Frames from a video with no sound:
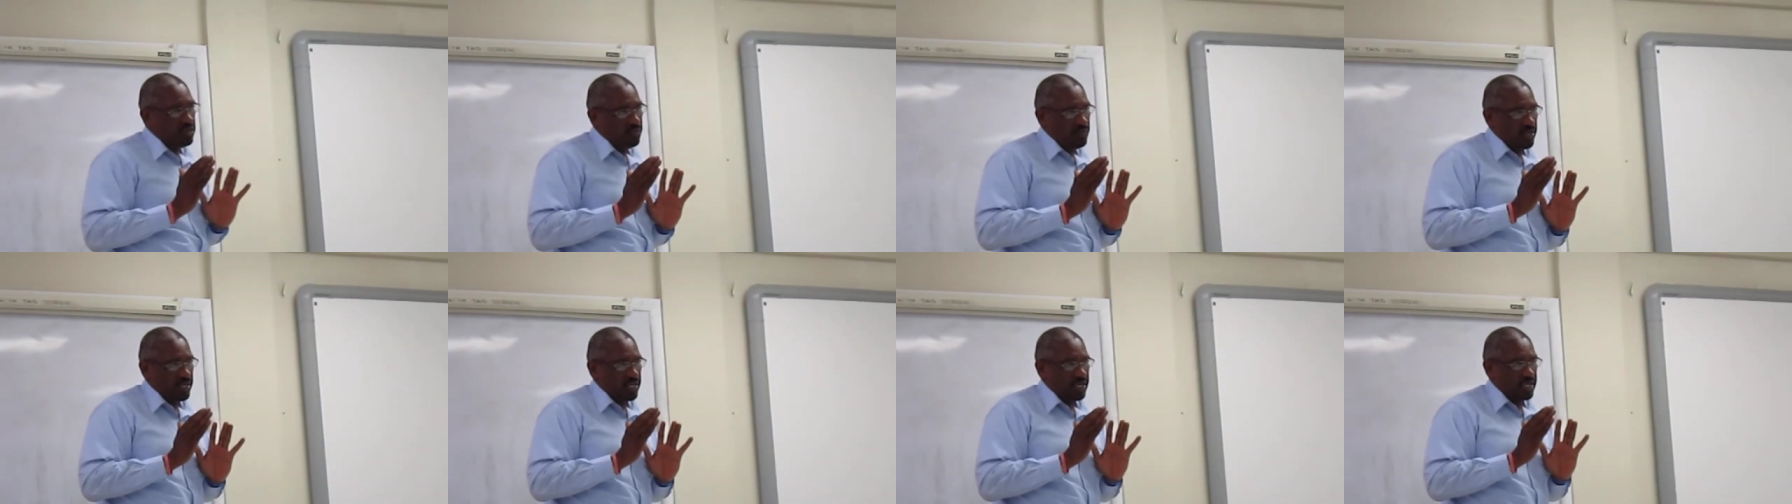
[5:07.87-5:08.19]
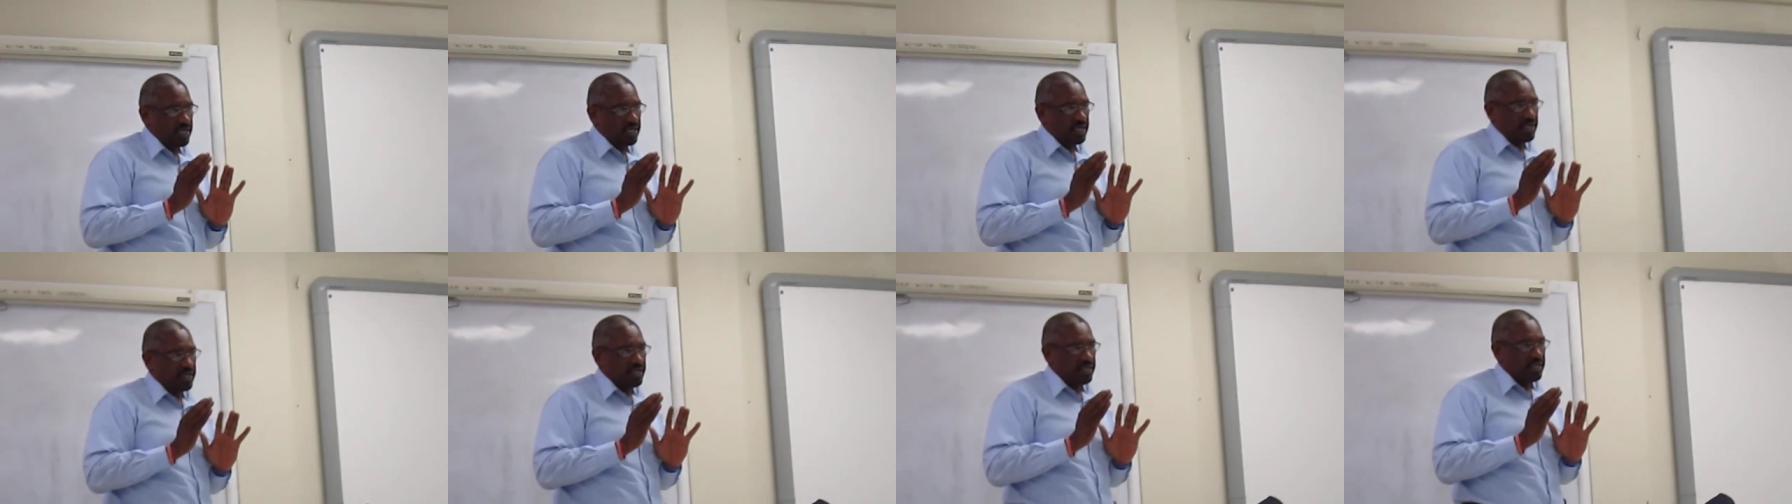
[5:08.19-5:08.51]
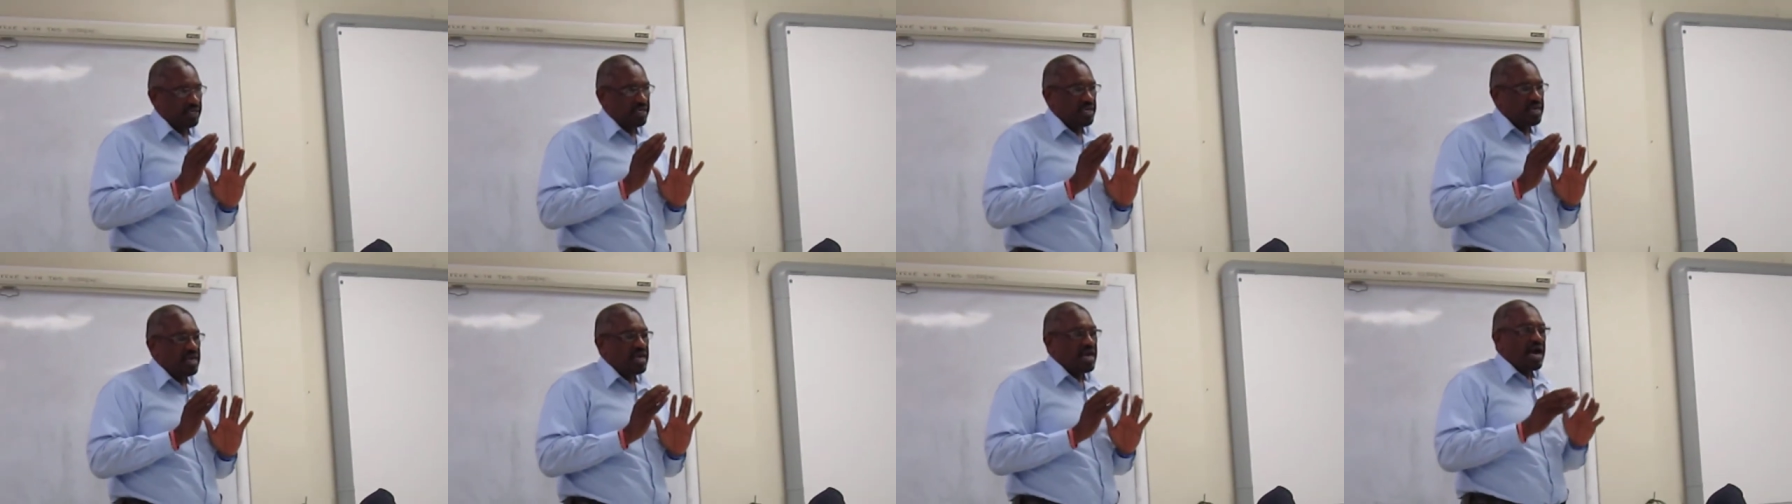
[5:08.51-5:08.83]
with it.
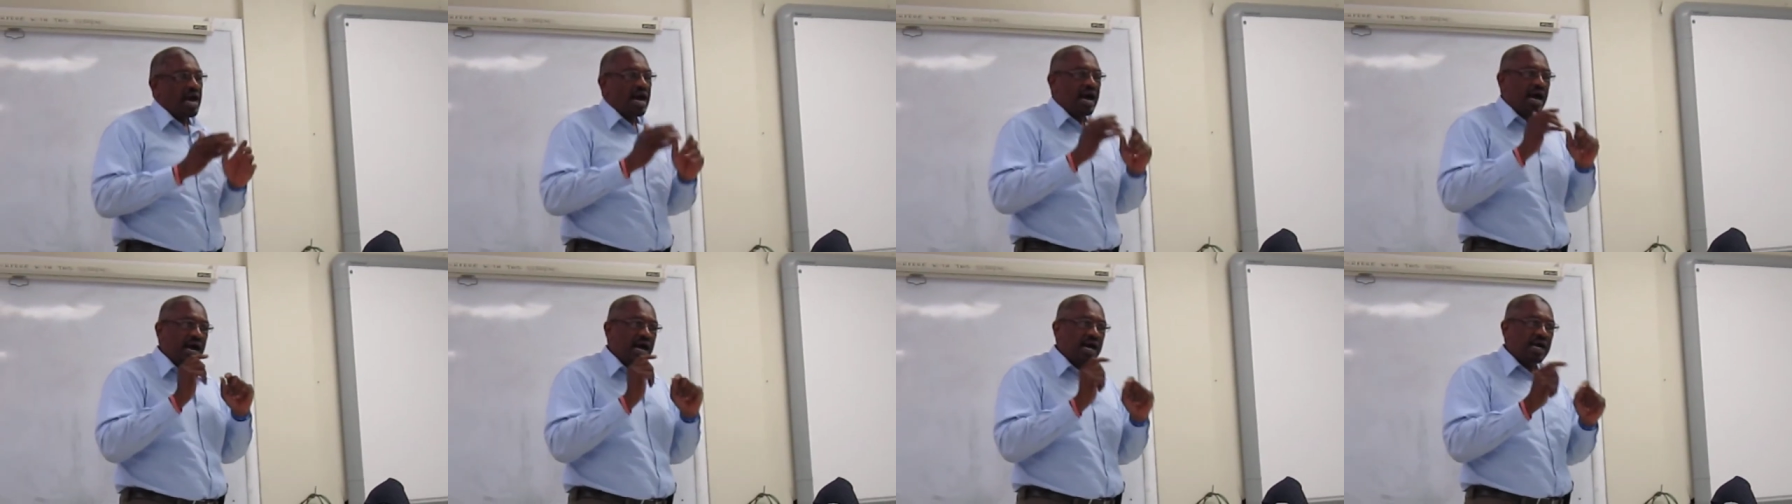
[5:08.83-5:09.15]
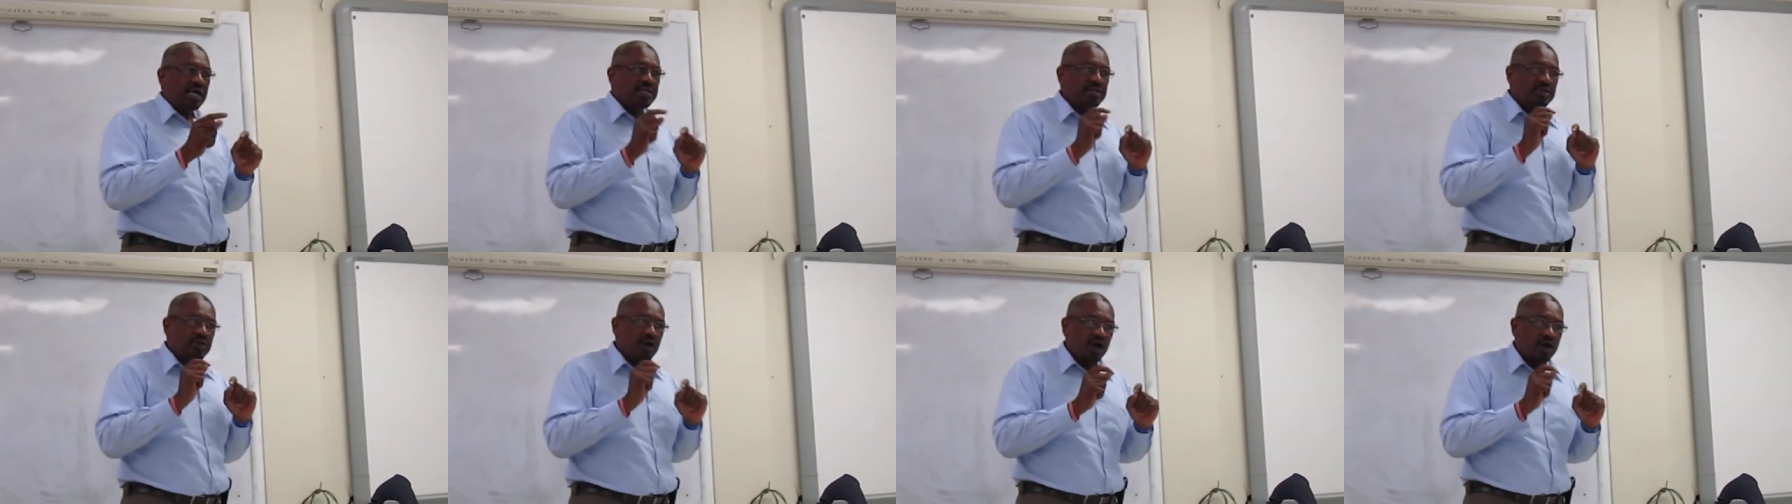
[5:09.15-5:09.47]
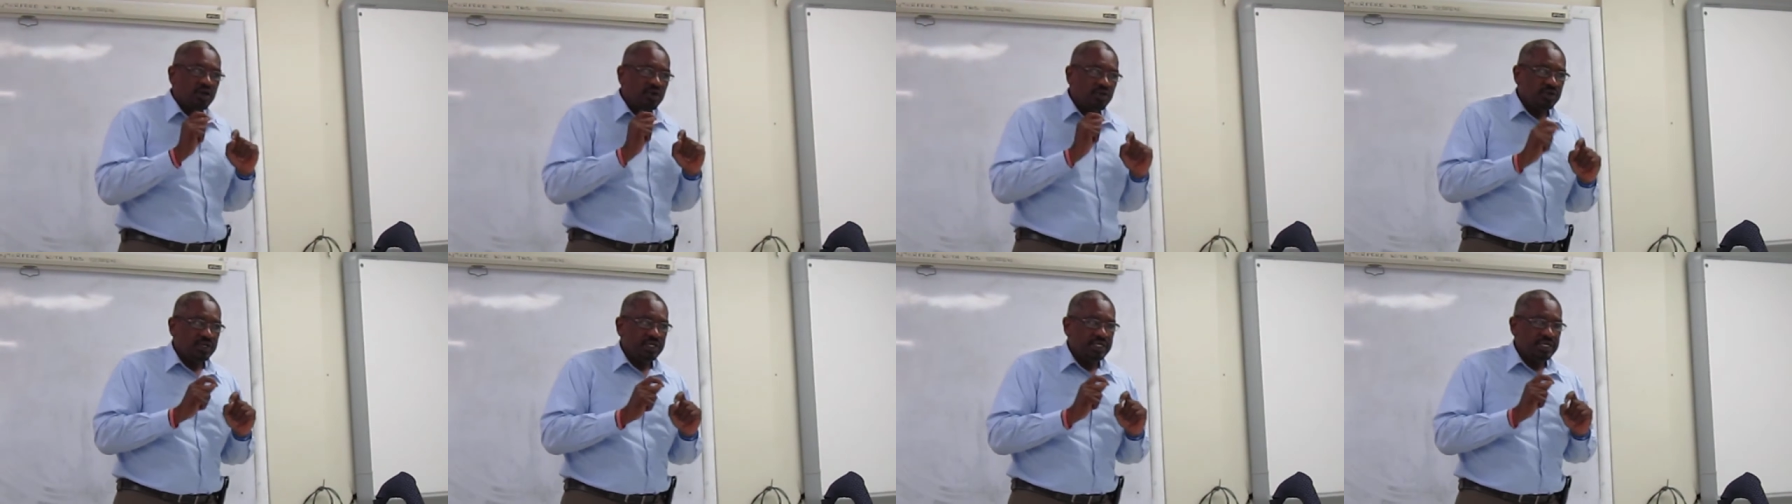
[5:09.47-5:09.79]
And
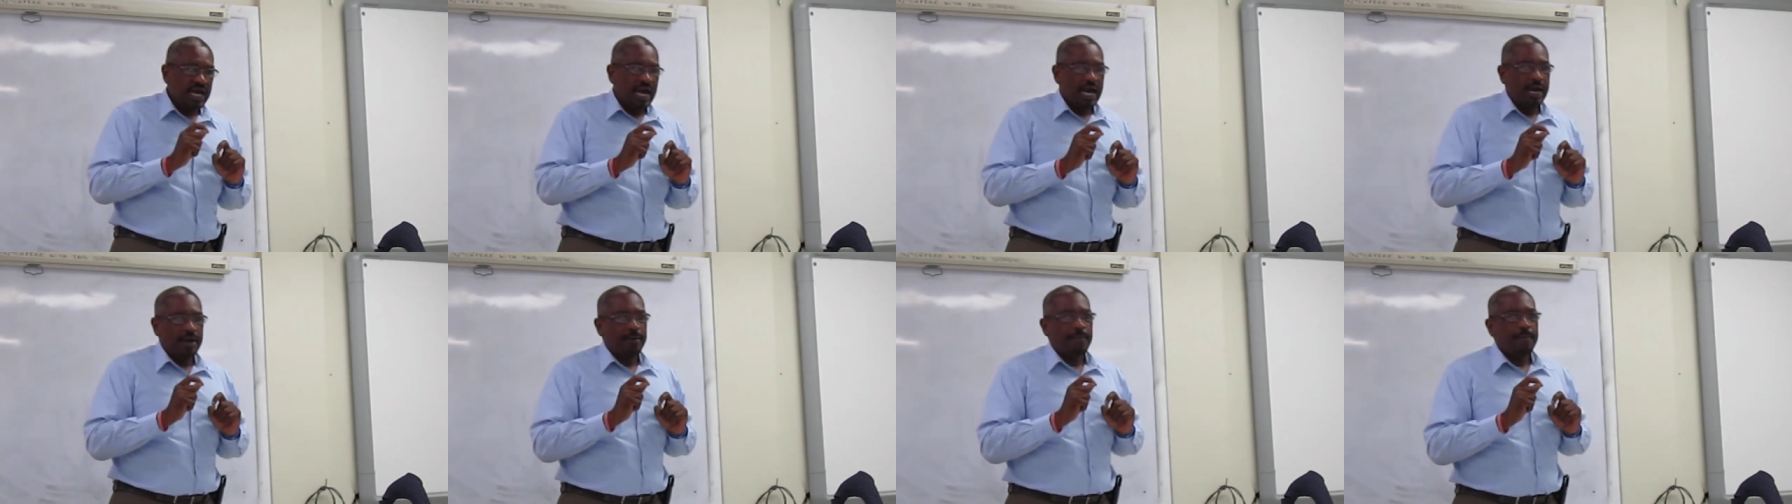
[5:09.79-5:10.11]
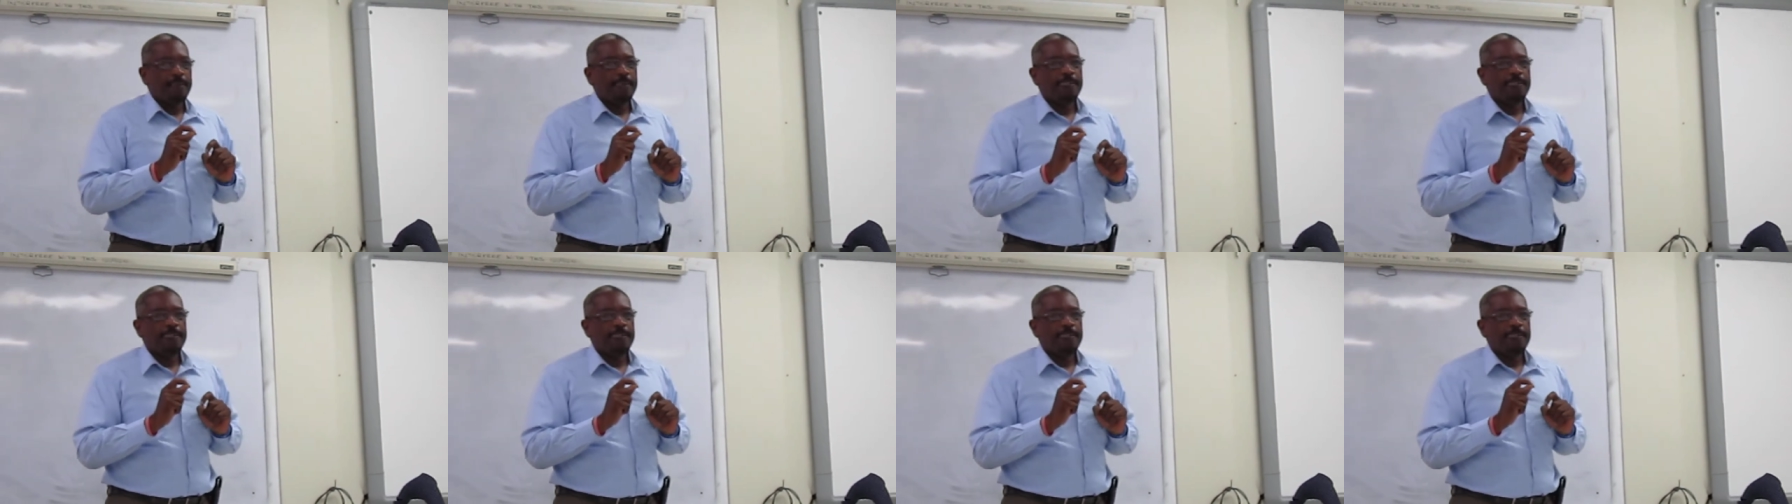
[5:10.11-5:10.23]
not only that,